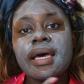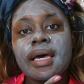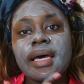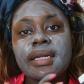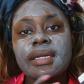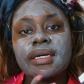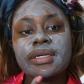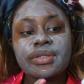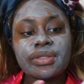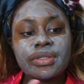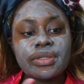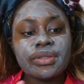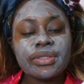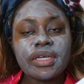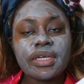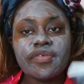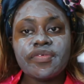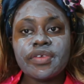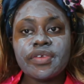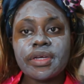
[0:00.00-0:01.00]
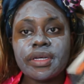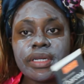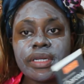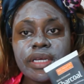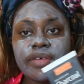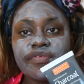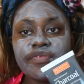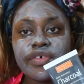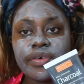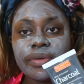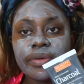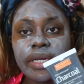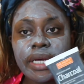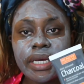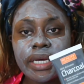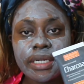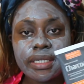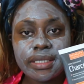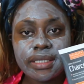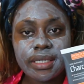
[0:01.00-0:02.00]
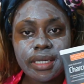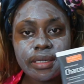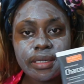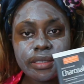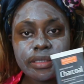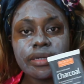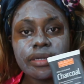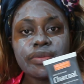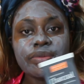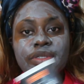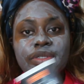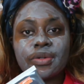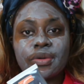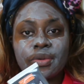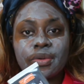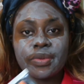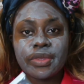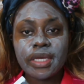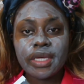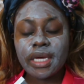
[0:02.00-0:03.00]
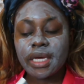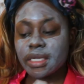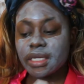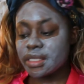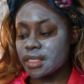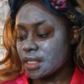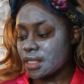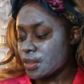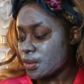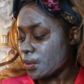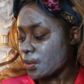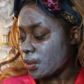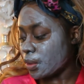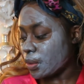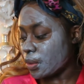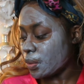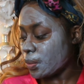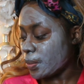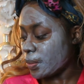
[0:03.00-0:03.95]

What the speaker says: And I do definitely feel like it does absorb the excess oil,